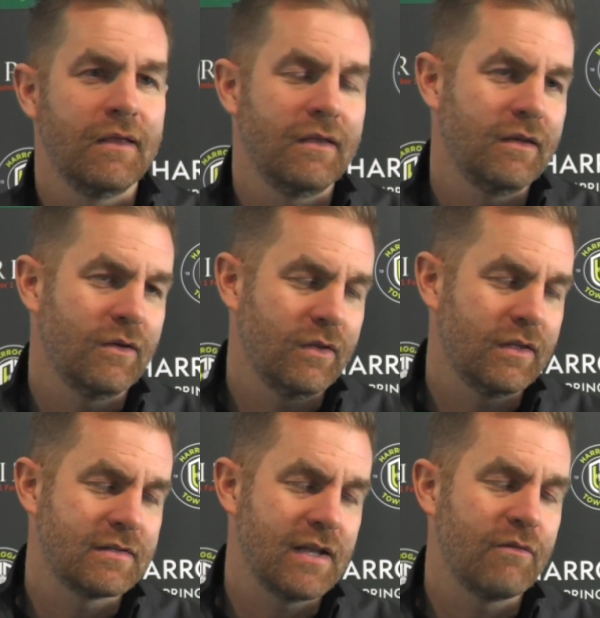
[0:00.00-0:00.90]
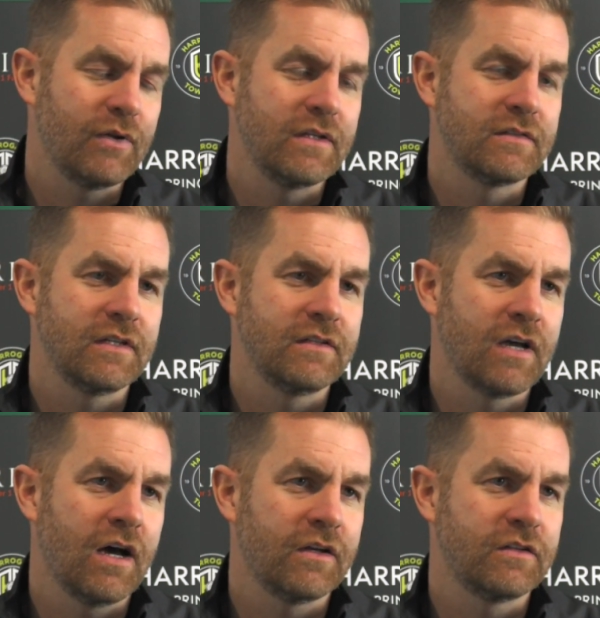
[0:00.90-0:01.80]
you know, at this level, it's
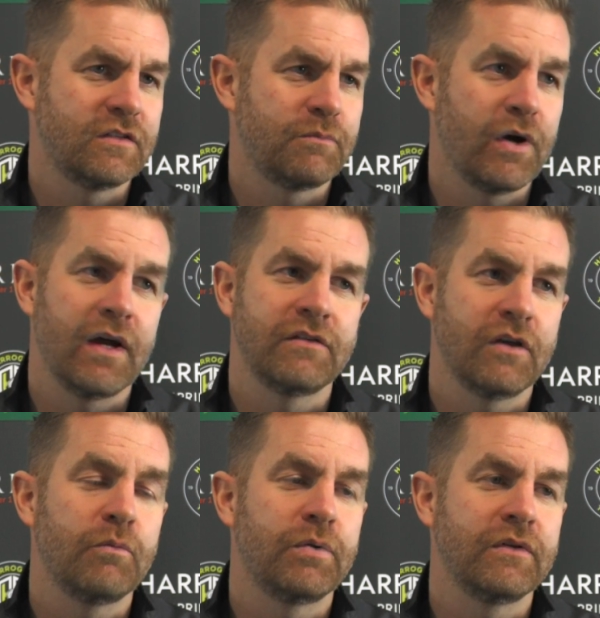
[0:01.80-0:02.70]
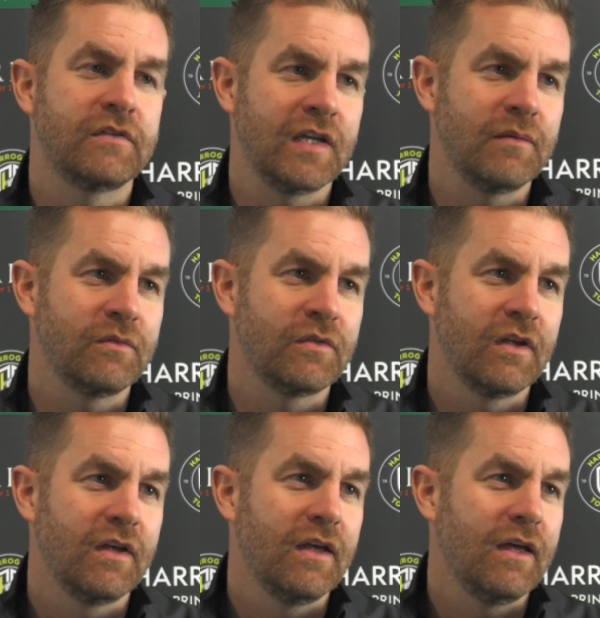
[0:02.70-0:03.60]
harder to prize open teams
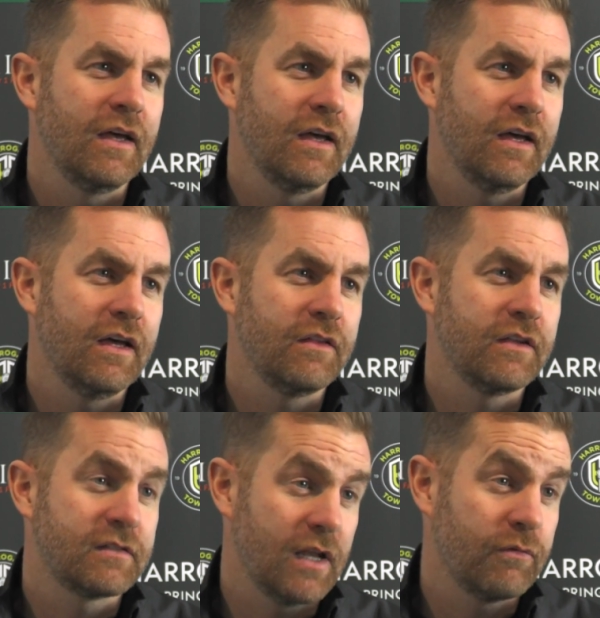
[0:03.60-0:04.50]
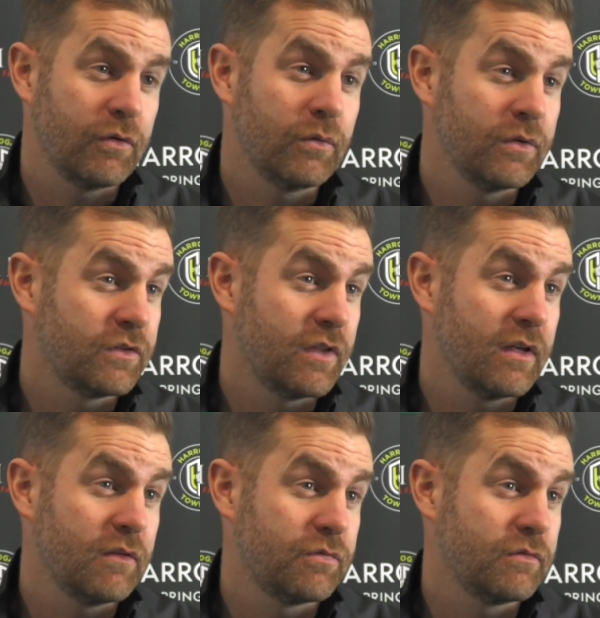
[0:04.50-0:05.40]
at this level once
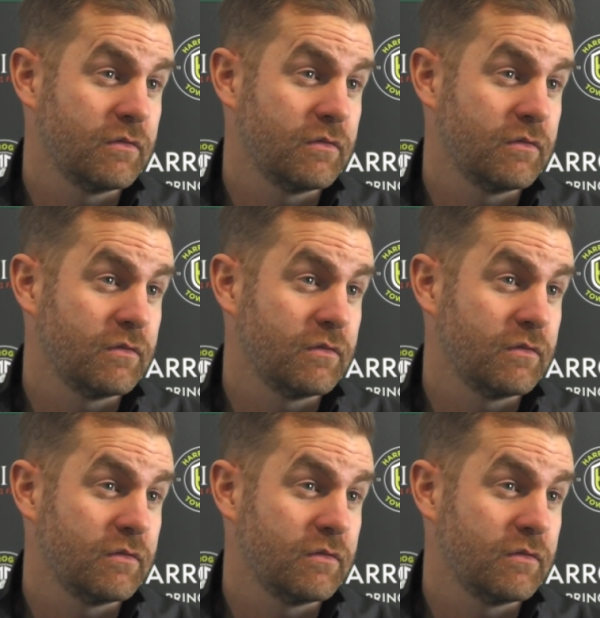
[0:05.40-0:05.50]
they've,